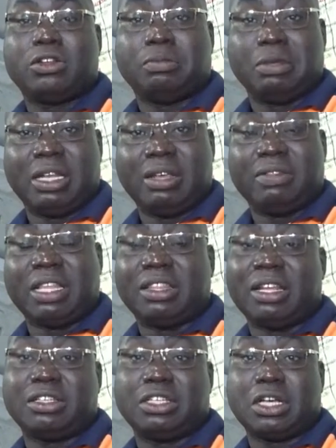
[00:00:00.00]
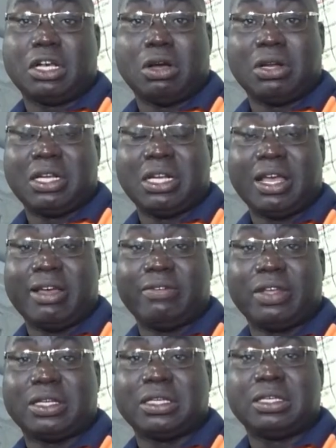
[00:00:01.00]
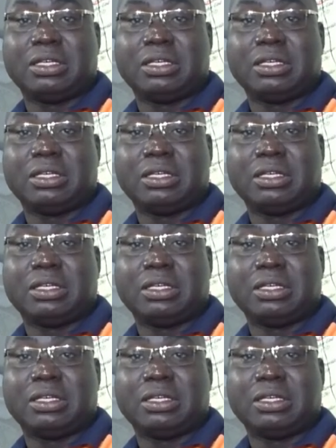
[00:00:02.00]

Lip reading: To believe that there is a God in heaven.